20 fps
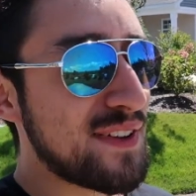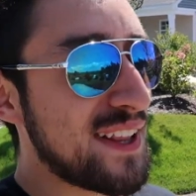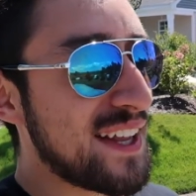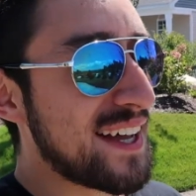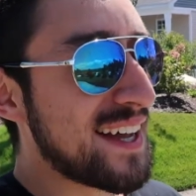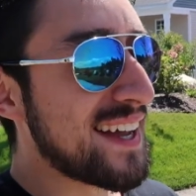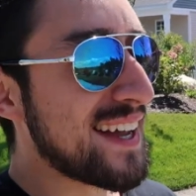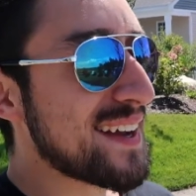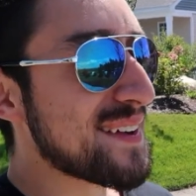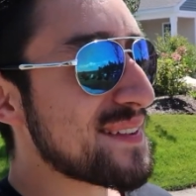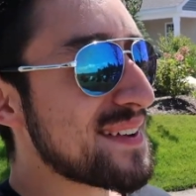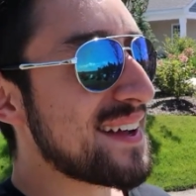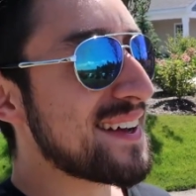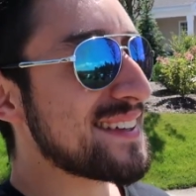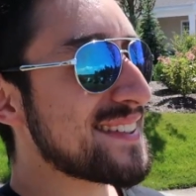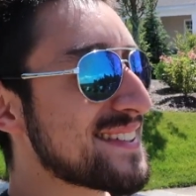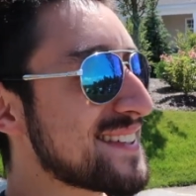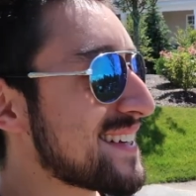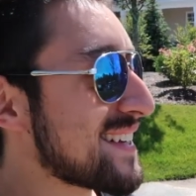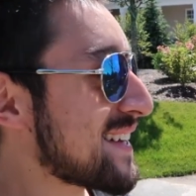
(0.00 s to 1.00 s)
flag when I
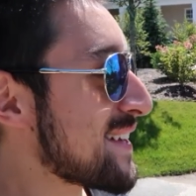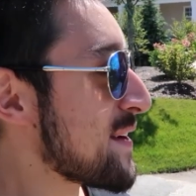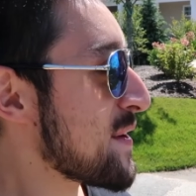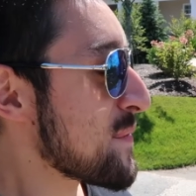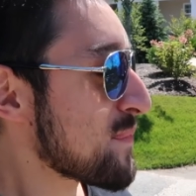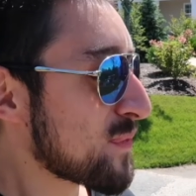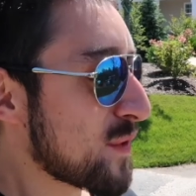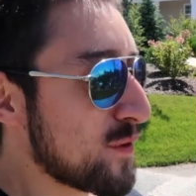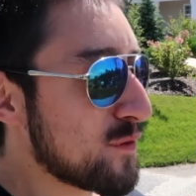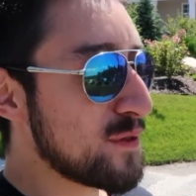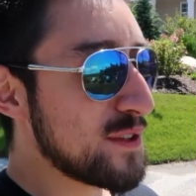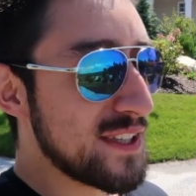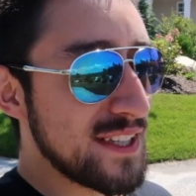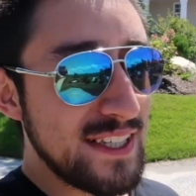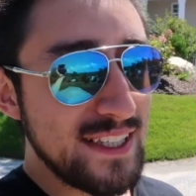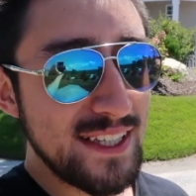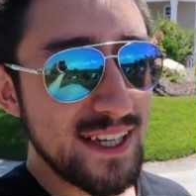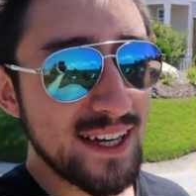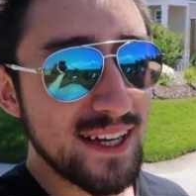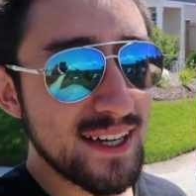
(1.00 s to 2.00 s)
was like really
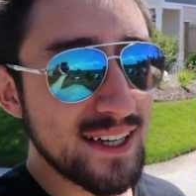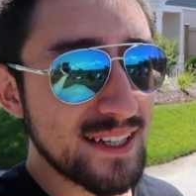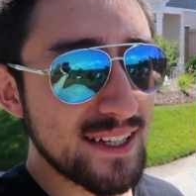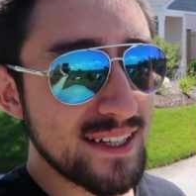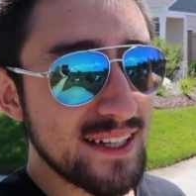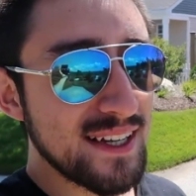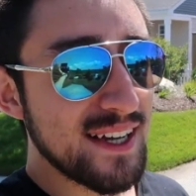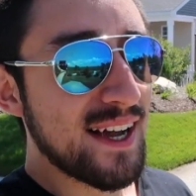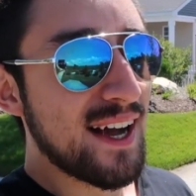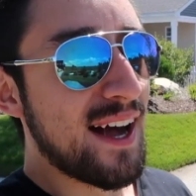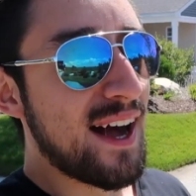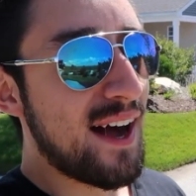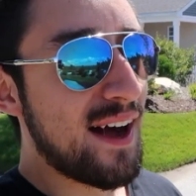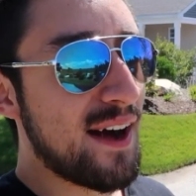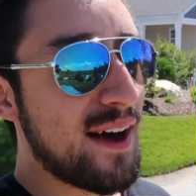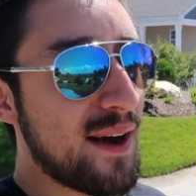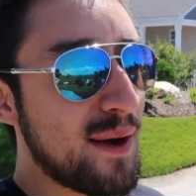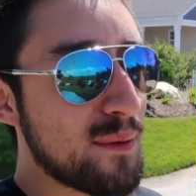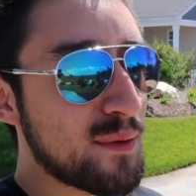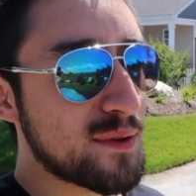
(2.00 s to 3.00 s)
young
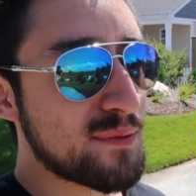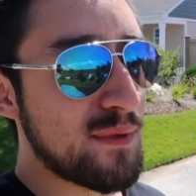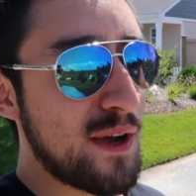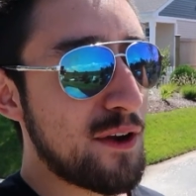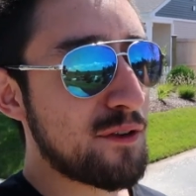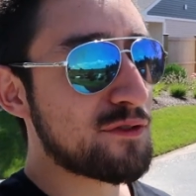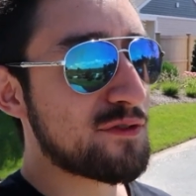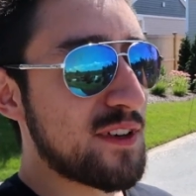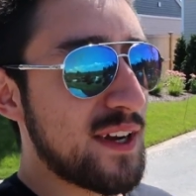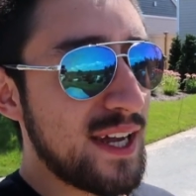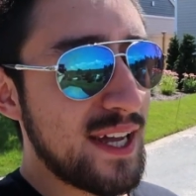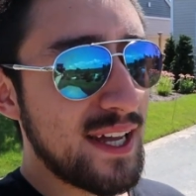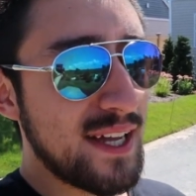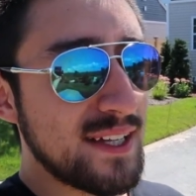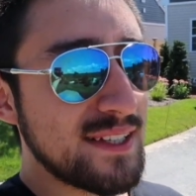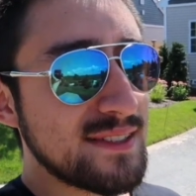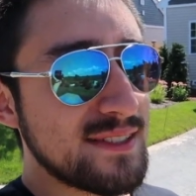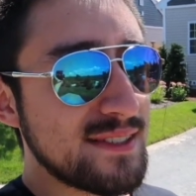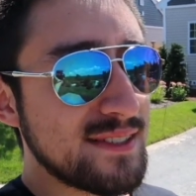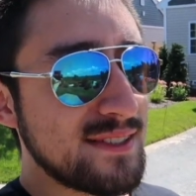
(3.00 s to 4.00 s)
um, with my
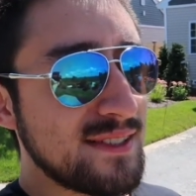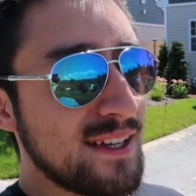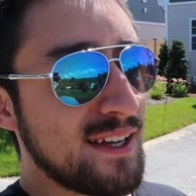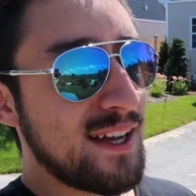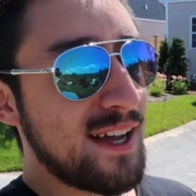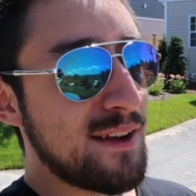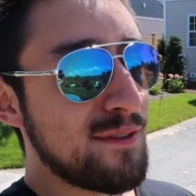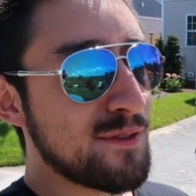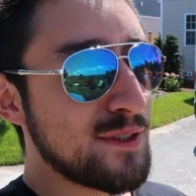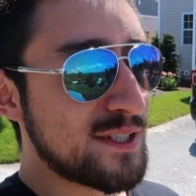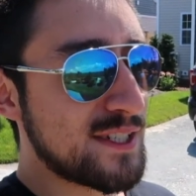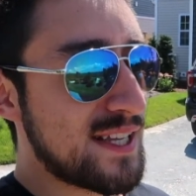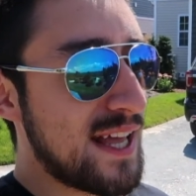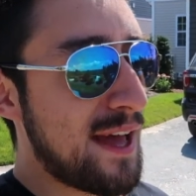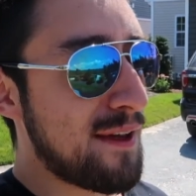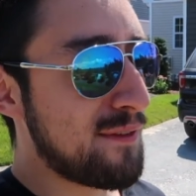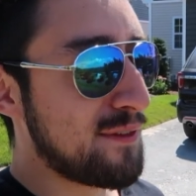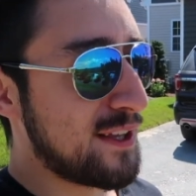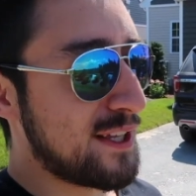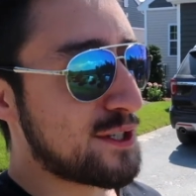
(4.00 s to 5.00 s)
friends and, and really just
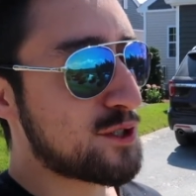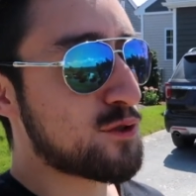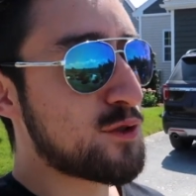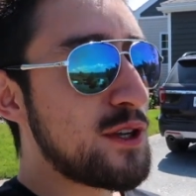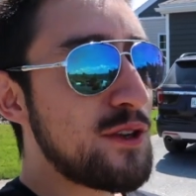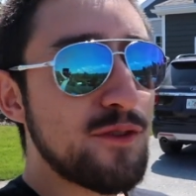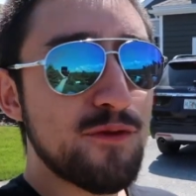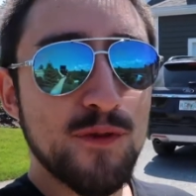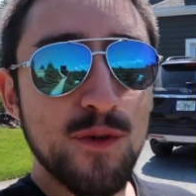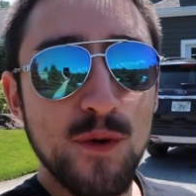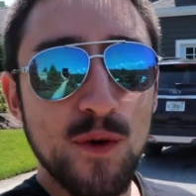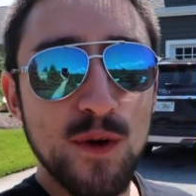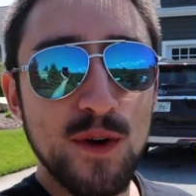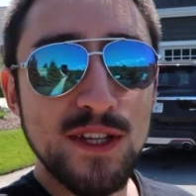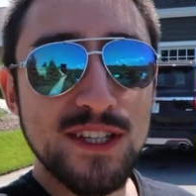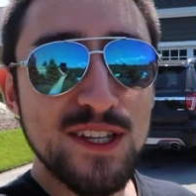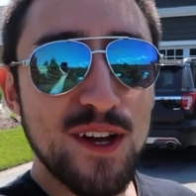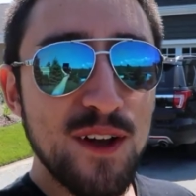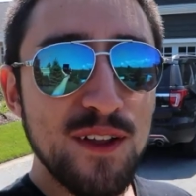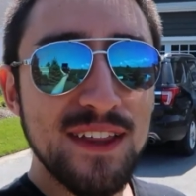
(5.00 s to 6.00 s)
having like tree
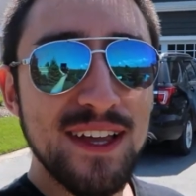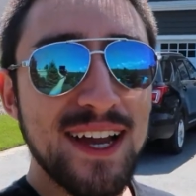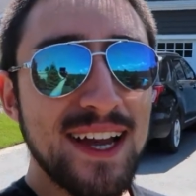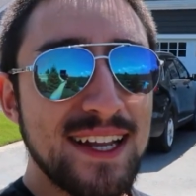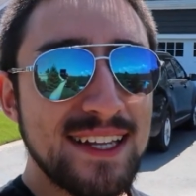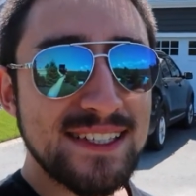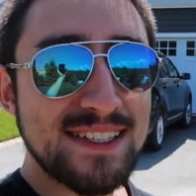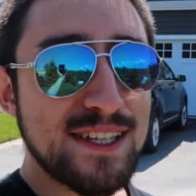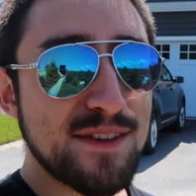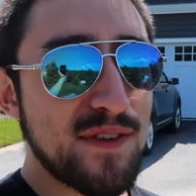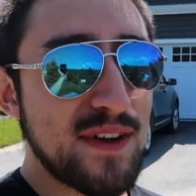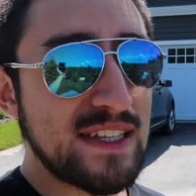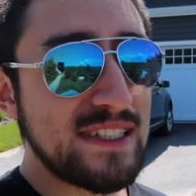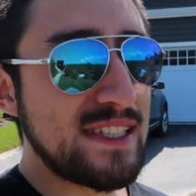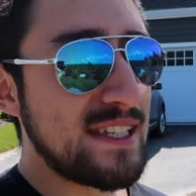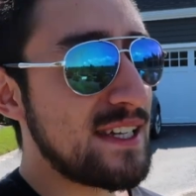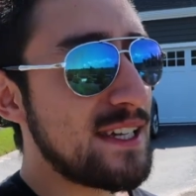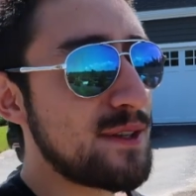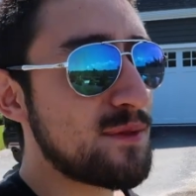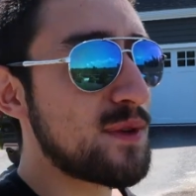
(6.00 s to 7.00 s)
forts, all that kind of stuff I
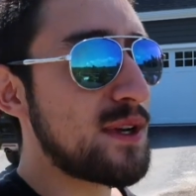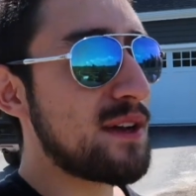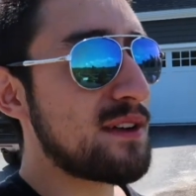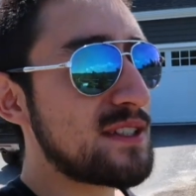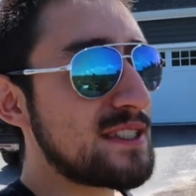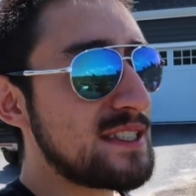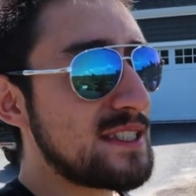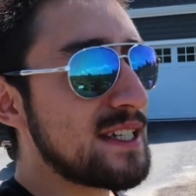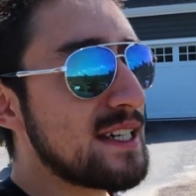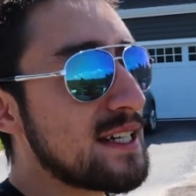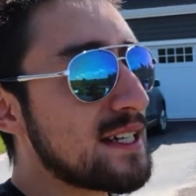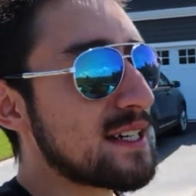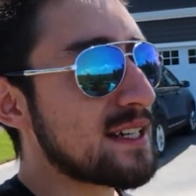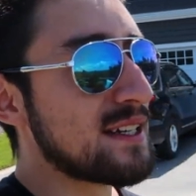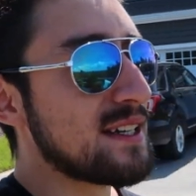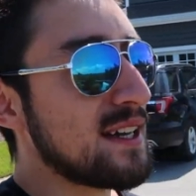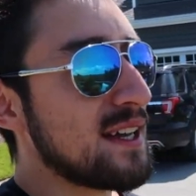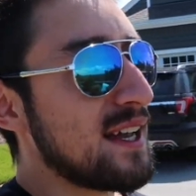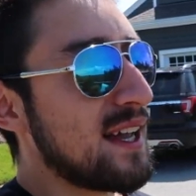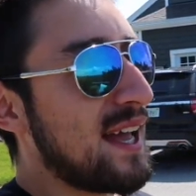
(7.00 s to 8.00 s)
did when I was young.
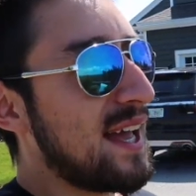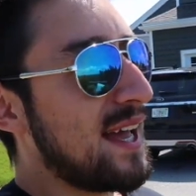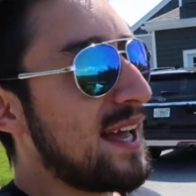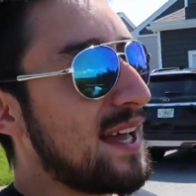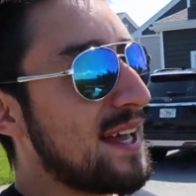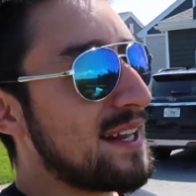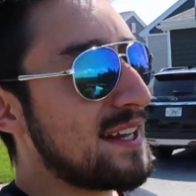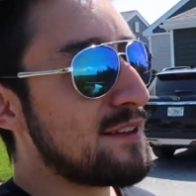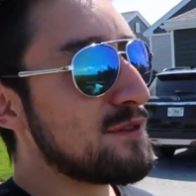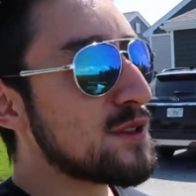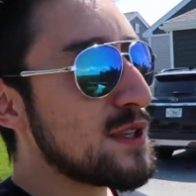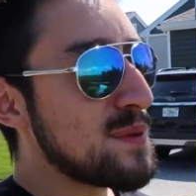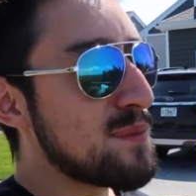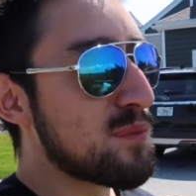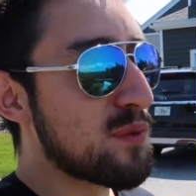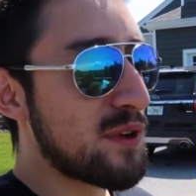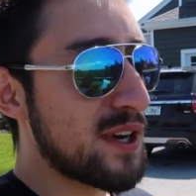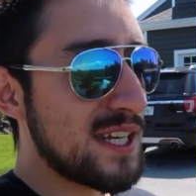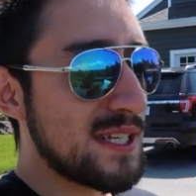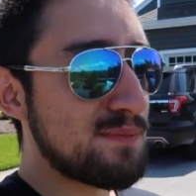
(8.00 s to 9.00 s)
And it really
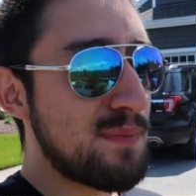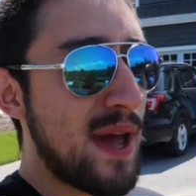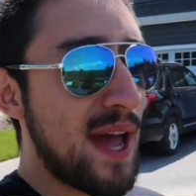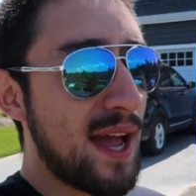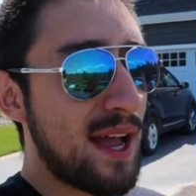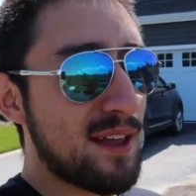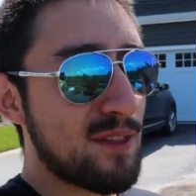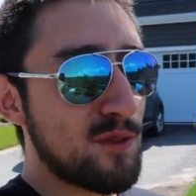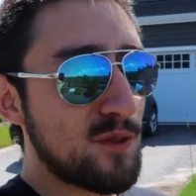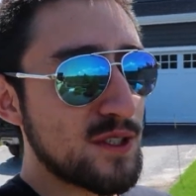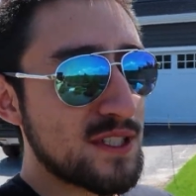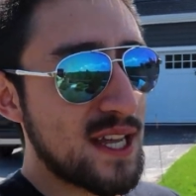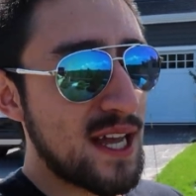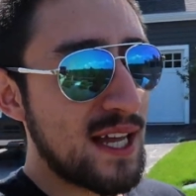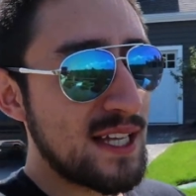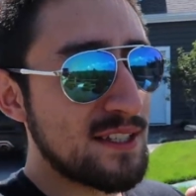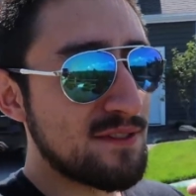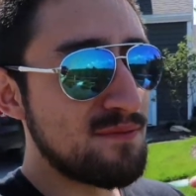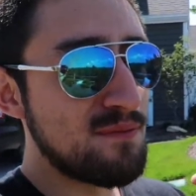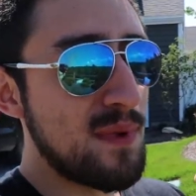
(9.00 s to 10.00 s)
brings back those
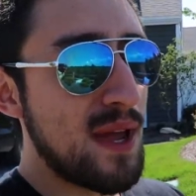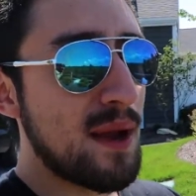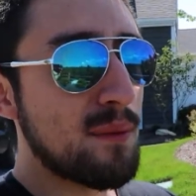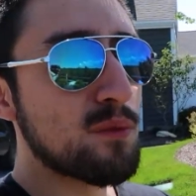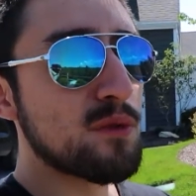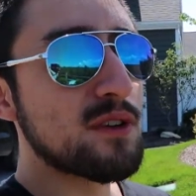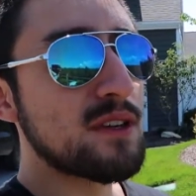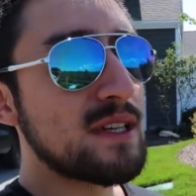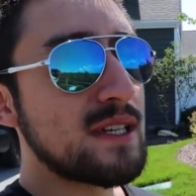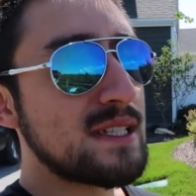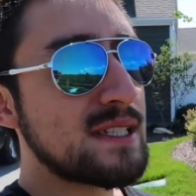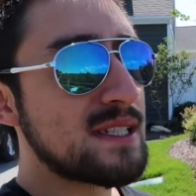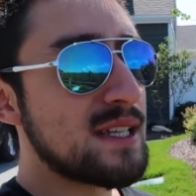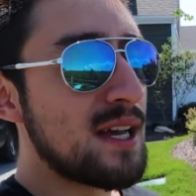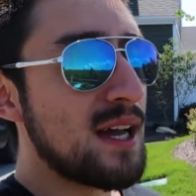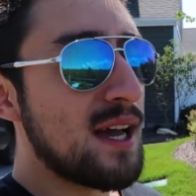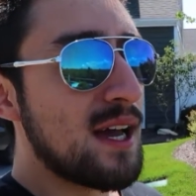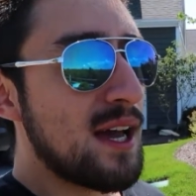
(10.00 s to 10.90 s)
kinds of memories.